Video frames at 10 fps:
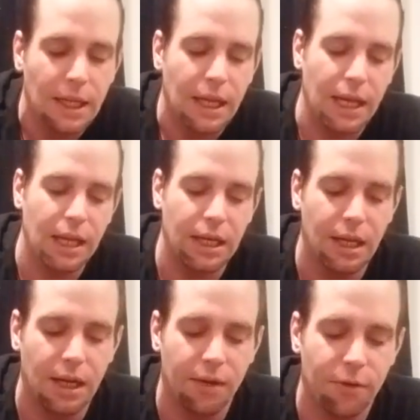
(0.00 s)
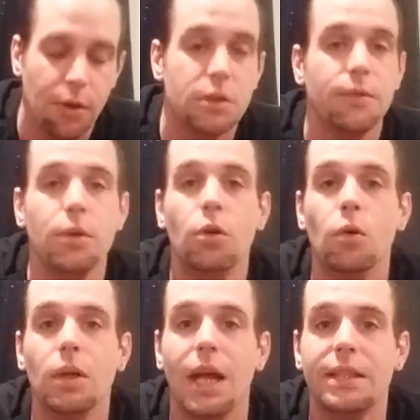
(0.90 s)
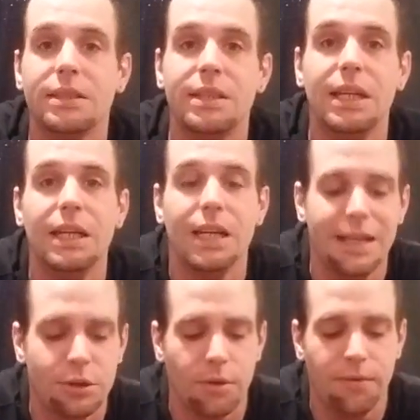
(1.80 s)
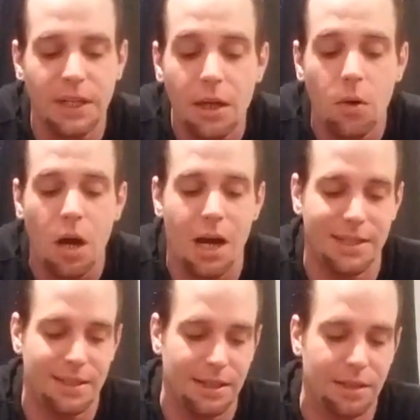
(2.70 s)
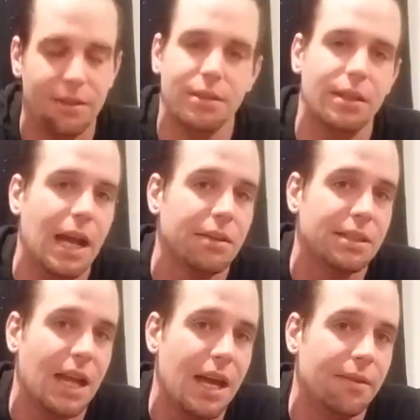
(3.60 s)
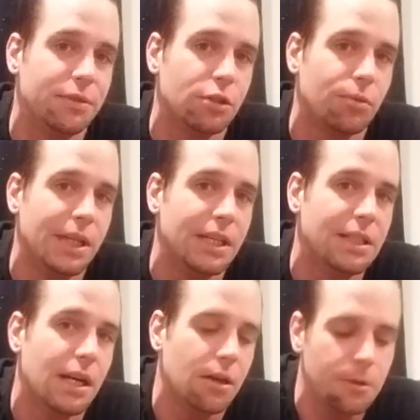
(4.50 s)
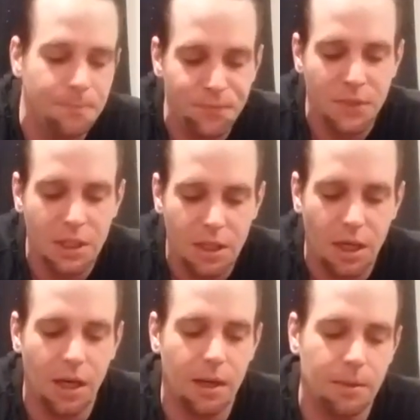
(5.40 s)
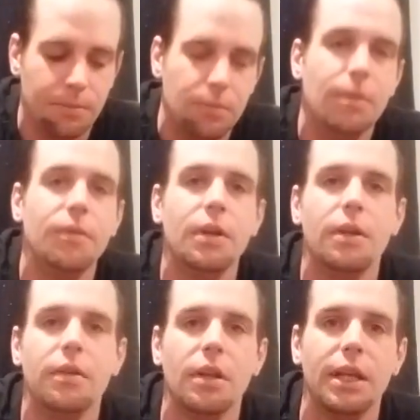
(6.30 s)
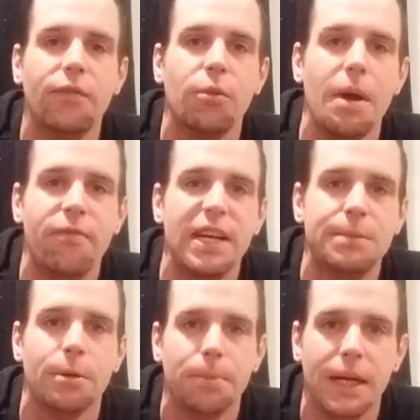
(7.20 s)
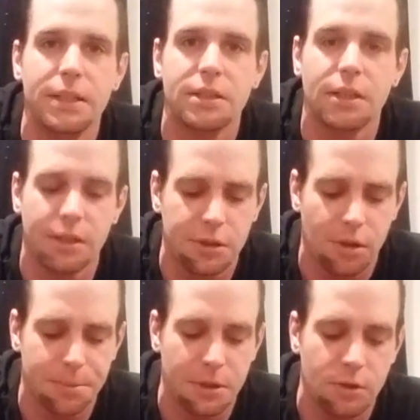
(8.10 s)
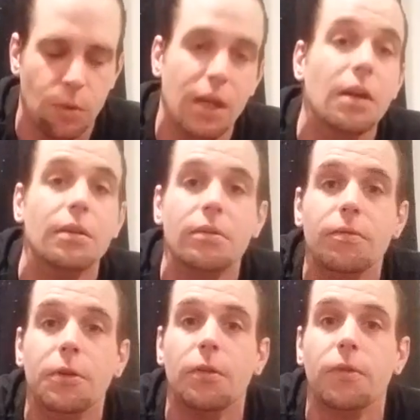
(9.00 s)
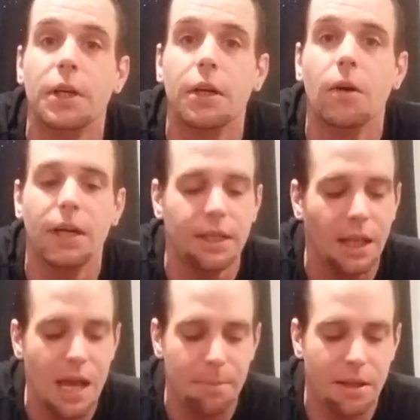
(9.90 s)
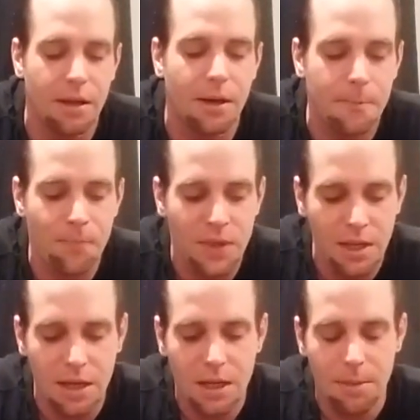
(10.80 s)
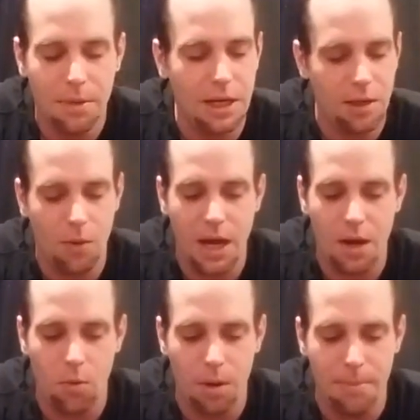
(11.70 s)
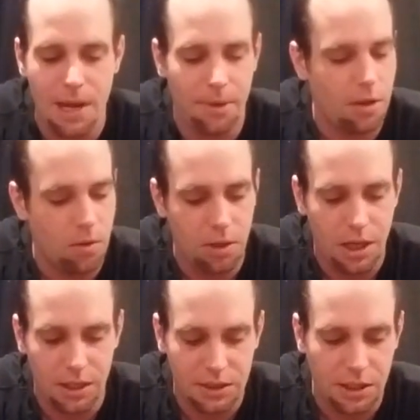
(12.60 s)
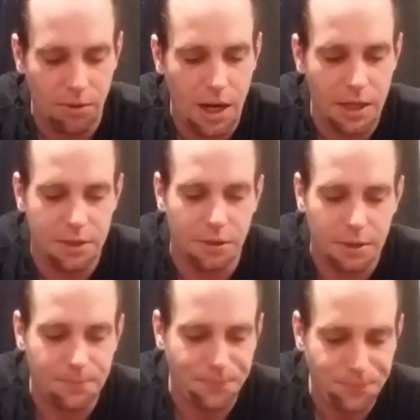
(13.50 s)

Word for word: And uh, for those of you who would like to see any extra video content outside of just reading tarot, um, the, the link for my Facebook page is in the description as well. And feel free to go ahead and like me there. But anyway, I don't want to babble a whole lot. Let's get right into it.